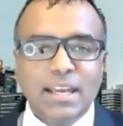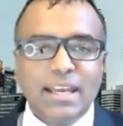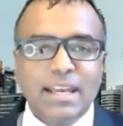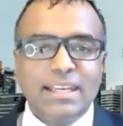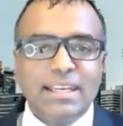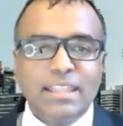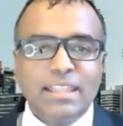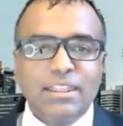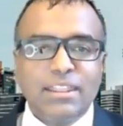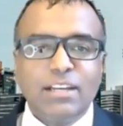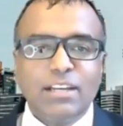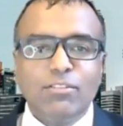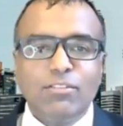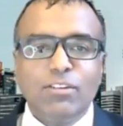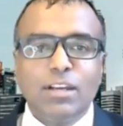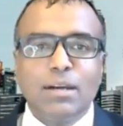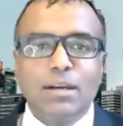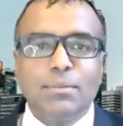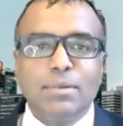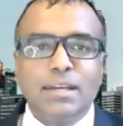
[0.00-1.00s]

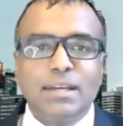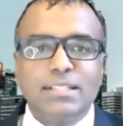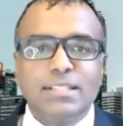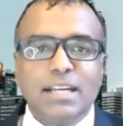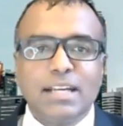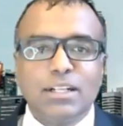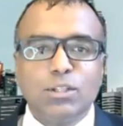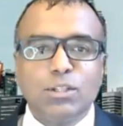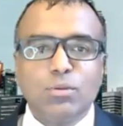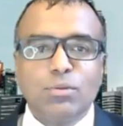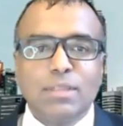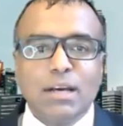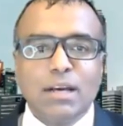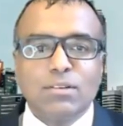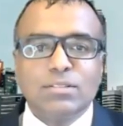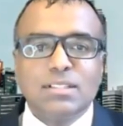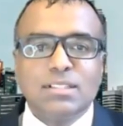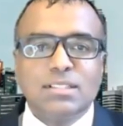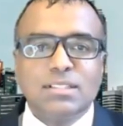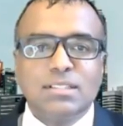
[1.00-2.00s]
Ethereum is at
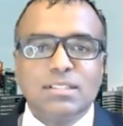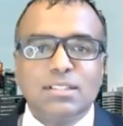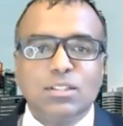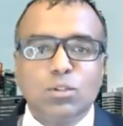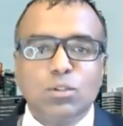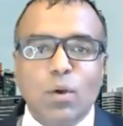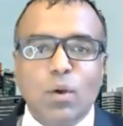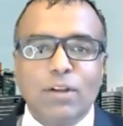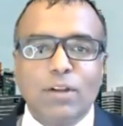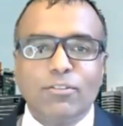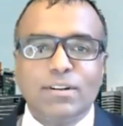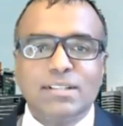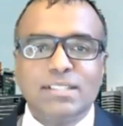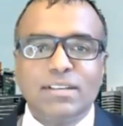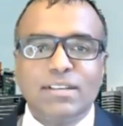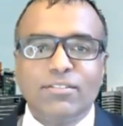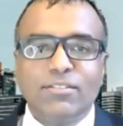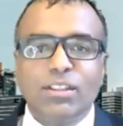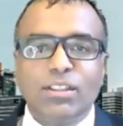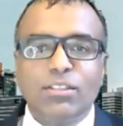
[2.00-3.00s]

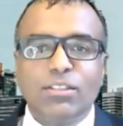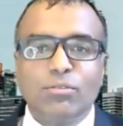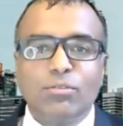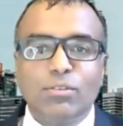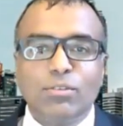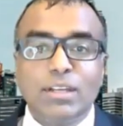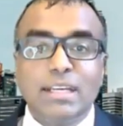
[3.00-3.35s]
2,273.